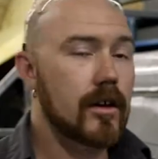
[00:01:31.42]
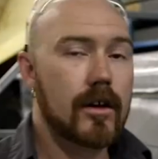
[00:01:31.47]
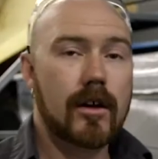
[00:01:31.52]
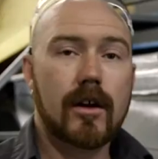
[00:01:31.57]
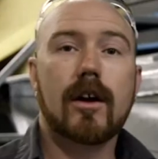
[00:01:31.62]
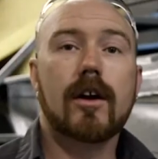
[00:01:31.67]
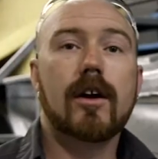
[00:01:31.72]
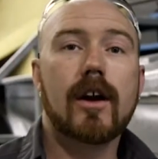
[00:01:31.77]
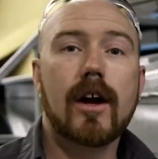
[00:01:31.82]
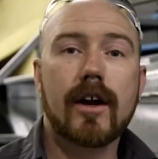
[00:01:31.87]

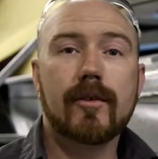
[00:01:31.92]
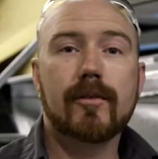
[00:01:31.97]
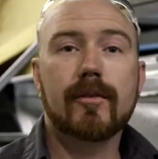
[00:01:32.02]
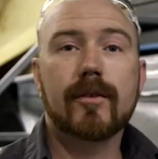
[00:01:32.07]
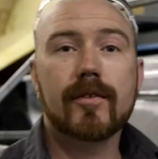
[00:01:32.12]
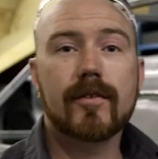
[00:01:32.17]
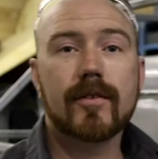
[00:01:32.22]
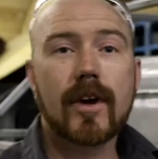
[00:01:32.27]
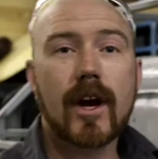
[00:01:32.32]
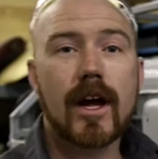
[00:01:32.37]
All right,
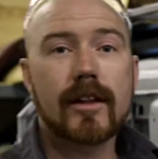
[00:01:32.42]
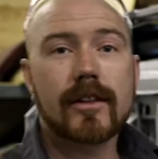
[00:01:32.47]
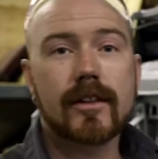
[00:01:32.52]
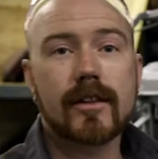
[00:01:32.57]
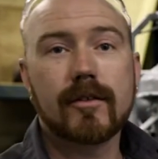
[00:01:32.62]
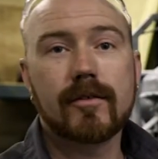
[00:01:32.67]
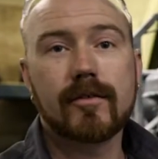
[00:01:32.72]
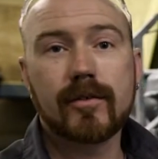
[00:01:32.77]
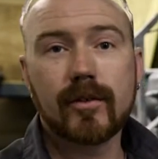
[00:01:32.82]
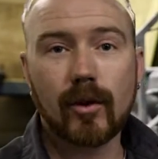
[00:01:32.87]
we've got
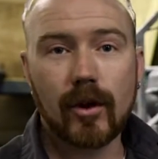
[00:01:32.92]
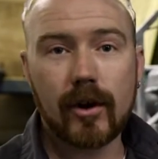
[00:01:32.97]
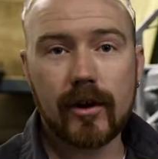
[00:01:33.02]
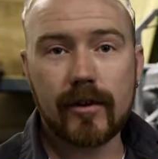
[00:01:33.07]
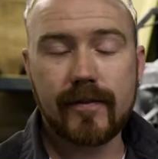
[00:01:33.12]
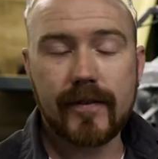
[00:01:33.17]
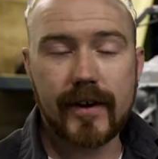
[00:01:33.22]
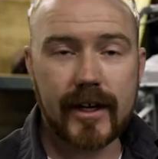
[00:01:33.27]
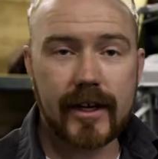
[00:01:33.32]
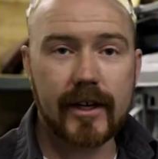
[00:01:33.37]
the floor
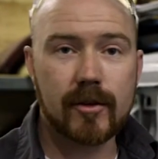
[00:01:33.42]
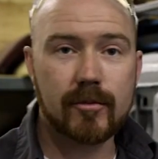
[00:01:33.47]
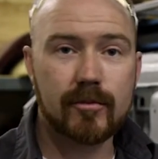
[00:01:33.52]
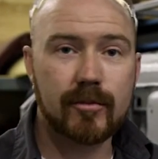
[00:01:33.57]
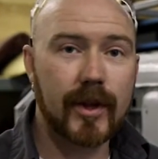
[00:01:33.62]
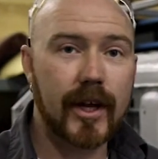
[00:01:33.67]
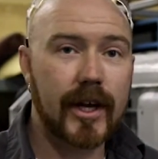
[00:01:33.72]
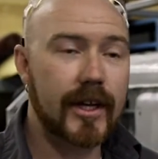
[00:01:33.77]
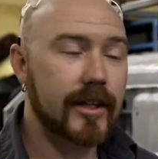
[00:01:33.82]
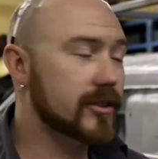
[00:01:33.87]
fit in
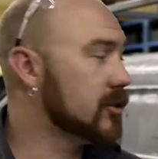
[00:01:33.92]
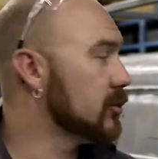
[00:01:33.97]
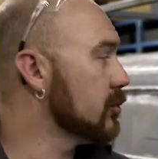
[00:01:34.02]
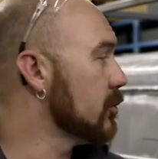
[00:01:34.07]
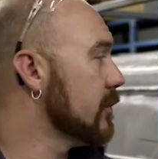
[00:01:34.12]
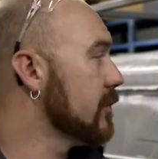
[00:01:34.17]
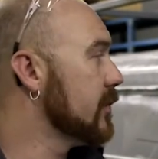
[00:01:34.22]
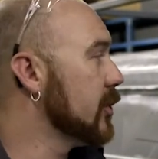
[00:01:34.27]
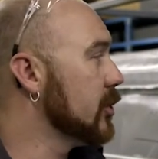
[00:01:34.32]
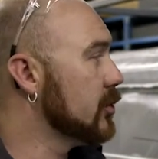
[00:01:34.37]
place, and
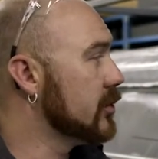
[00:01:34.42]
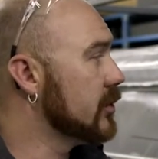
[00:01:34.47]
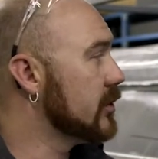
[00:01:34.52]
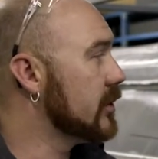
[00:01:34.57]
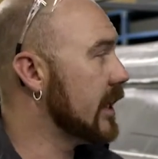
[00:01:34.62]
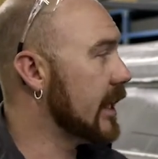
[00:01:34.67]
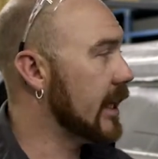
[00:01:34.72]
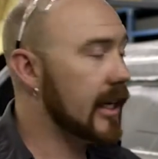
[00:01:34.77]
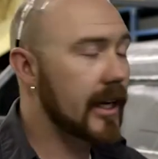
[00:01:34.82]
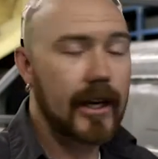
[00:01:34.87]
we've used
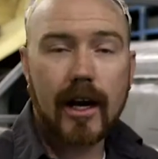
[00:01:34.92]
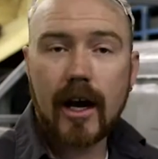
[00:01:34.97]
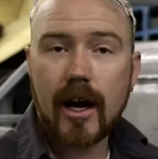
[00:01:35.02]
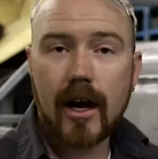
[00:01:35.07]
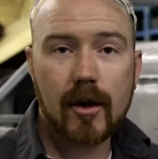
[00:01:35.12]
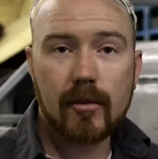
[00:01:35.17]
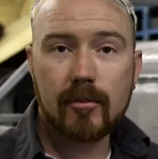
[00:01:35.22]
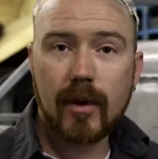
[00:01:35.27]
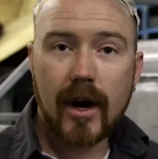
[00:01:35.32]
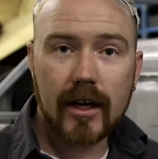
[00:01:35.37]

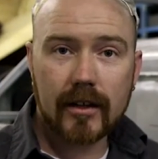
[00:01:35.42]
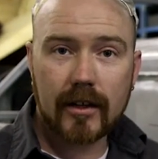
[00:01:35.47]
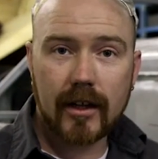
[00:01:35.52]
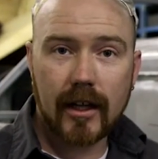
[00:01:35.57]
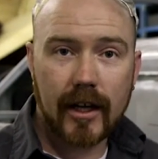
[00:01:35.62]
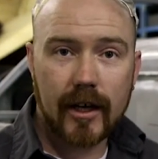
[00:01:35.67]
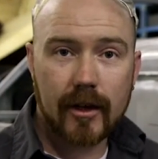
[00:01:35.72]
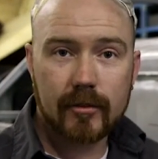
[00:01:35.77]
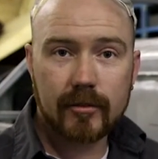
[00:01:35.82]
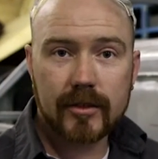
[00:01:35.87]
the butt
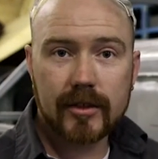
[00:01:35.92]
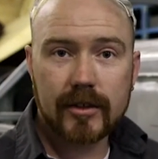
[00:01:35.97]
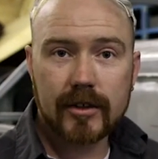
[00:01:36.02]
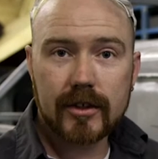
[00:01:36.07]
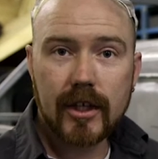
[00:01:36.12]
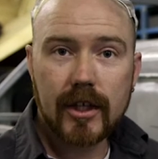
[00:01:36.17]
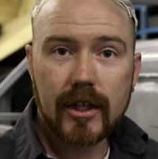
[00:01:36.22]
clamps